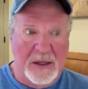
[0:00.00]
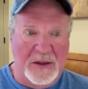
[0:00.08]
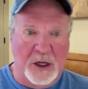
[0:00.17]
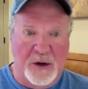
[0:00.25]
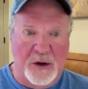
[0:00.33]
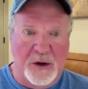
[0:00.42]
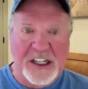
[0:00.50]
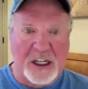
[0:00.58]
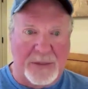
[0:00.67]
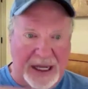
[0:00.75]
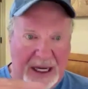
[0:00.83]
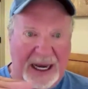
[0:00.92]
there needs
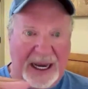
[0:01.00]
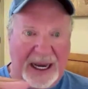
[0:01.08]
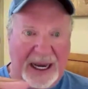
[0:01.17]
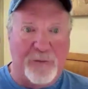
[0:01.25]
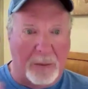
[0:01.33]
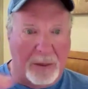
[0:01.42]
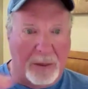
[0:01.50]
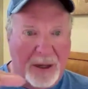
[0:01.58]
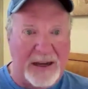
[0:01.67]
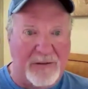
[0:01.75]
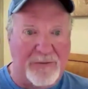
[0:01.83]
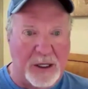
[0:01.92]
to be a level playing